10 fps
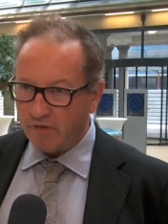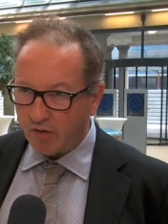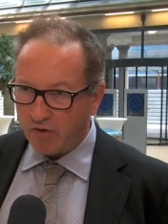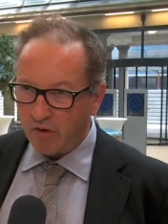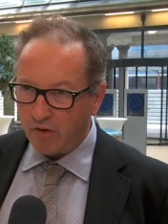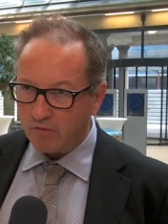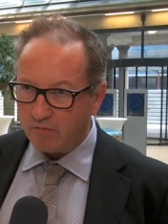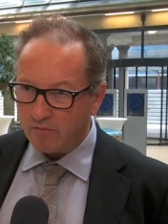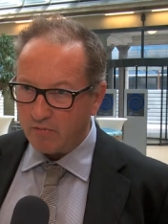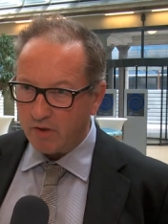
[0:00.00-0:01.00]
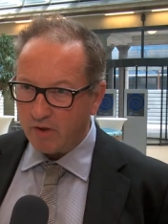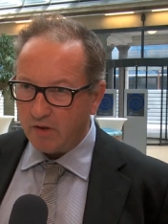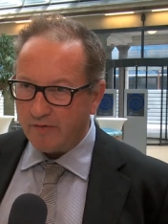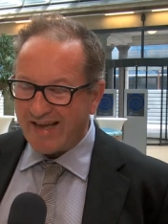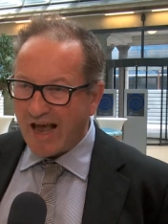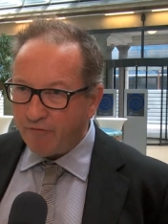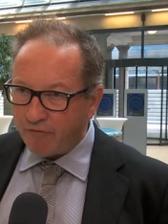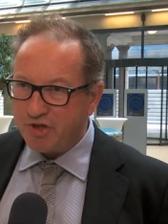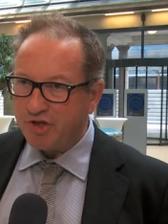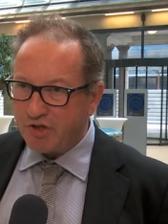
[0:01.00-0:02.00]
of alcohol. The
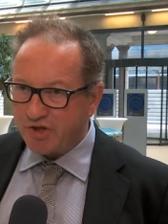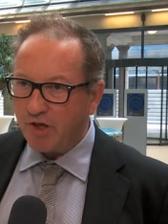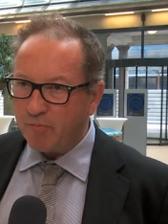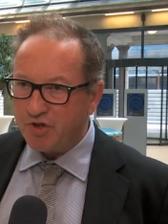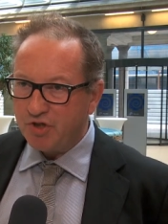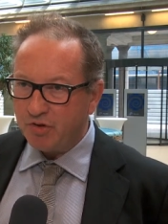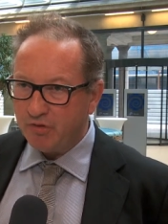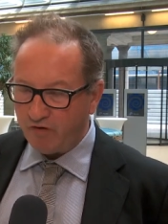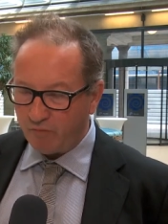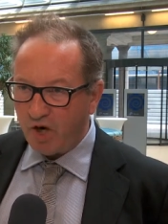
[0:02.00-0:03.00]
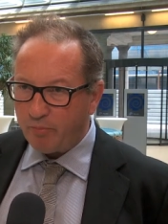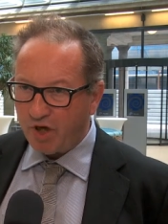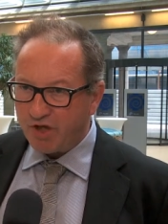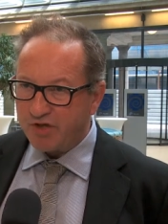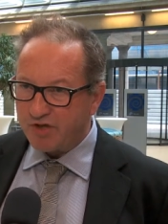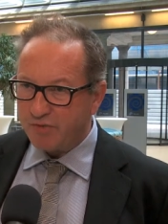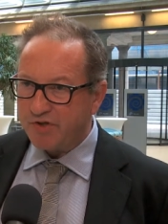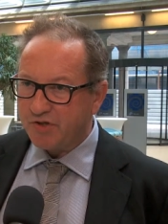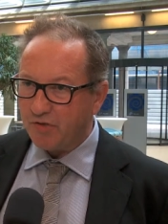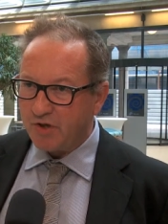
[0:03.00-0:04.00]
average consumption of my patients with
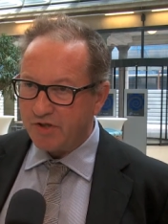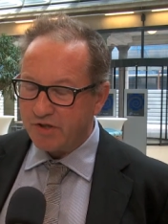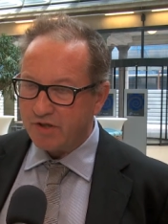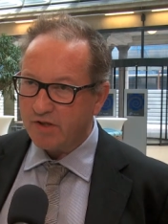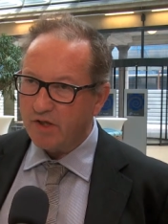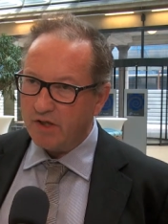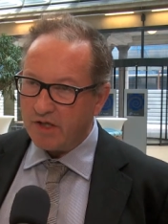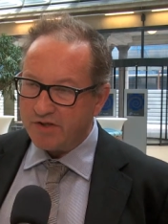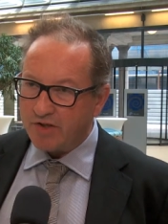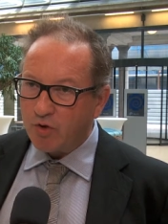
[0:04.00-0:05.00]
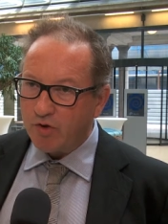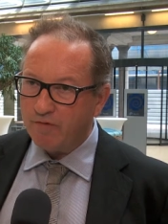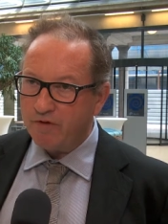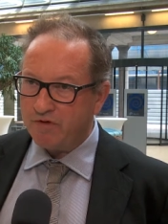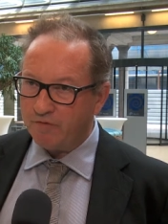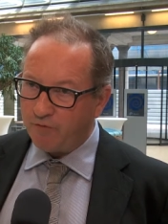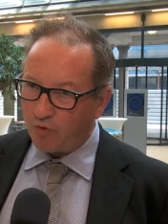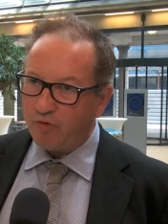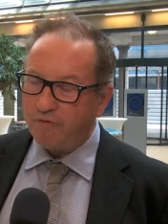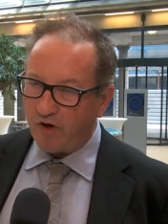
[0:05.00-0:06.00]
cirrhosis is the equivalent of
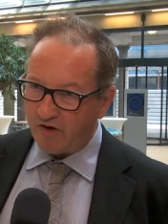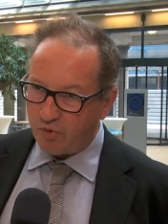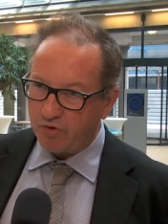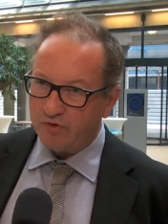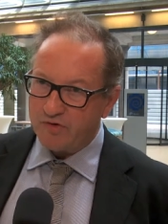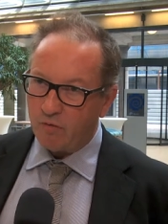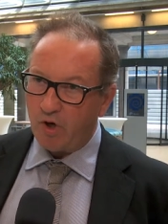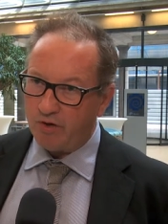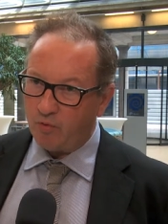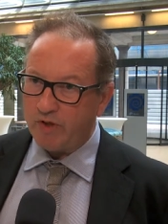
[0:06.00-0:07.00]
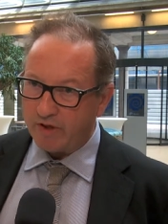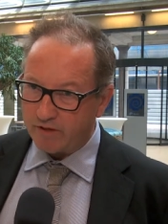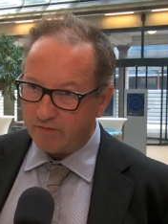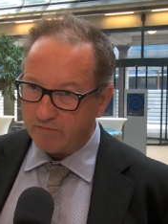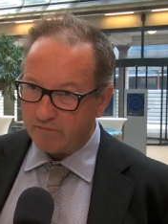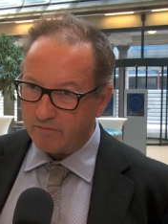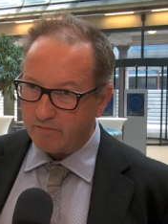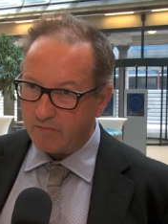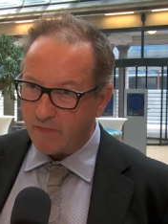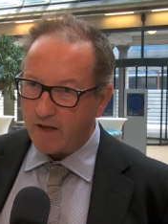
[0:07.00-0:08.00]
4 or 5 bottles of wine a week.
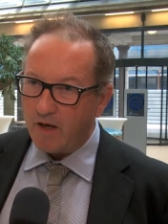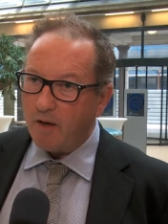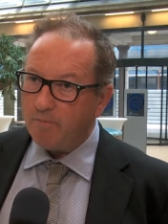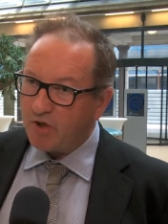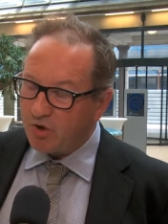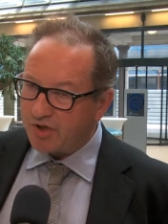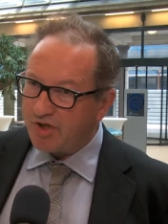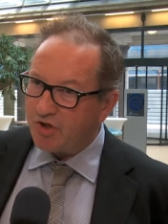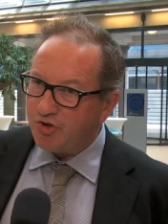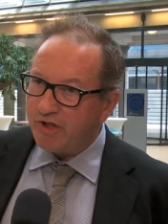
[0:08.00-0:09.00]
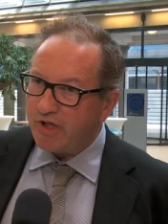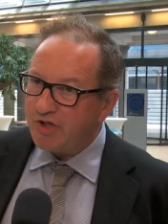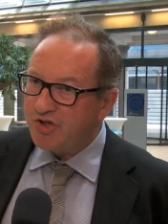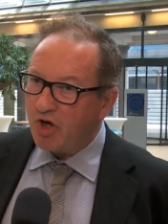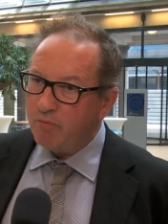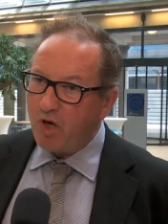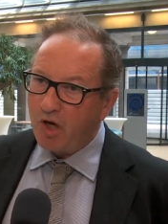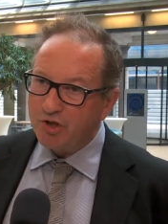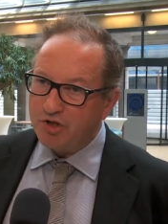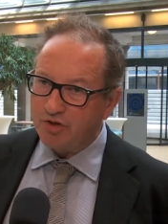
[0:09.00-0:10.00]
Because they're drinking so
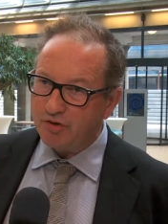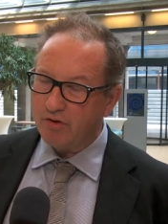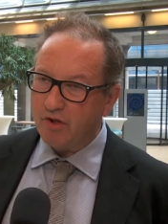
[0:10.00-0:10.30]
much,